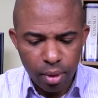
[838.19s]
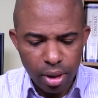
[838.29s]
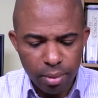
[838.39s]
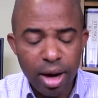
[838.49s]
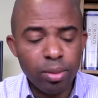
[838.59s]

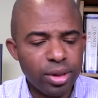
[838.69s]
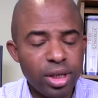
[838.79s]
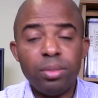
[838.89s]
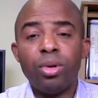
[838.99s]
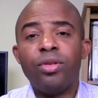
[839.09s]
the Bible says
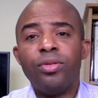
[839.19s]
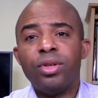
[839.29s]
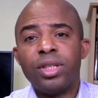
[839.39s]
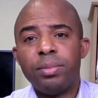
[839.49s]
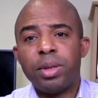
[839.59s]
in the book of you know,
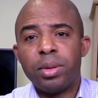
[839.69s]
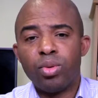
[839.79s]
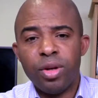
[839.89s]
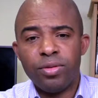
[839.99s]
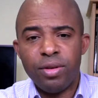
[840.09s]
Psalm chapter
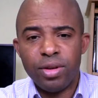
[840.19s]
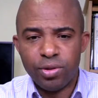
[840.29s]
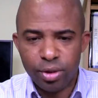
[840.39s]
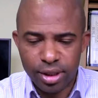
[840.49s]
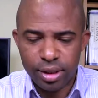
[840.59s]
25, verse
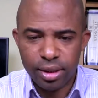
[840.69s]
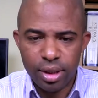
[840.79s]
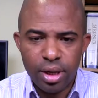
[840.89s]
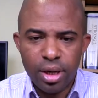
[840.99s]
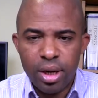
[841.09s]
14,
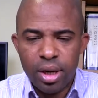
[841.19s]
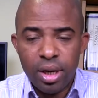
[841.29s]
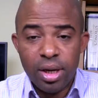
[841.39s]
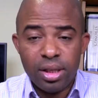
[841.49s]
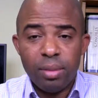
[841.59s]

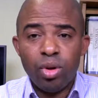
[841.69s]
Psalm